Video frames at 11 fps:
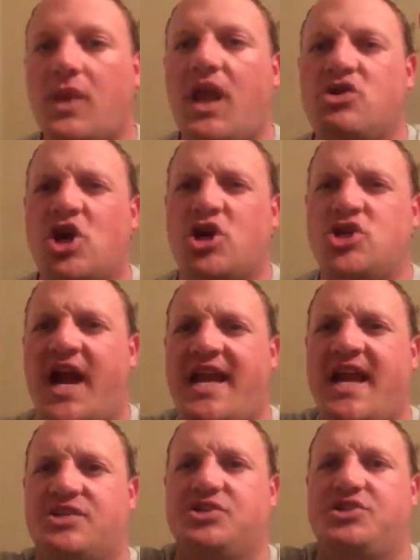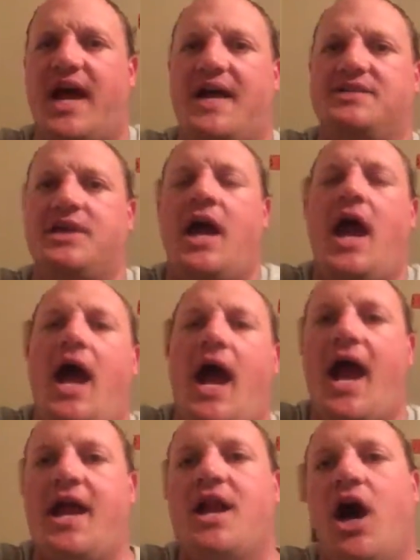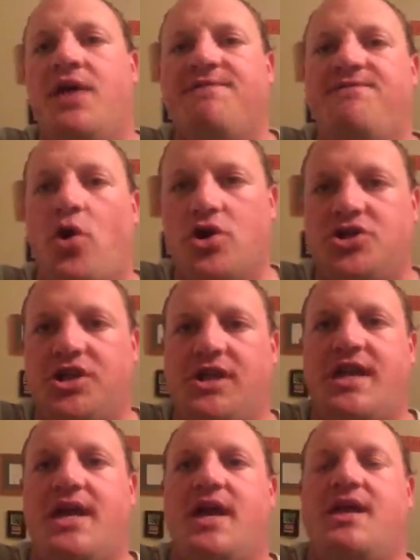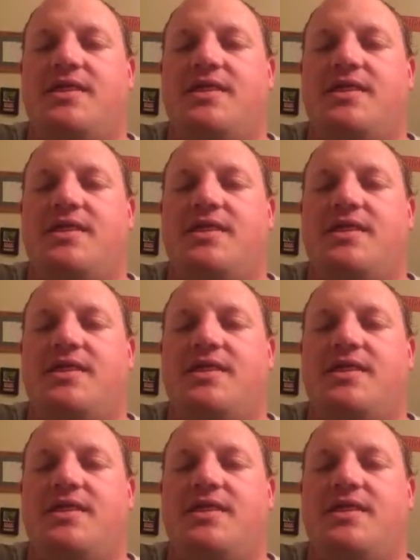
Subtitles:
It was on a training exercise, and unfortunately,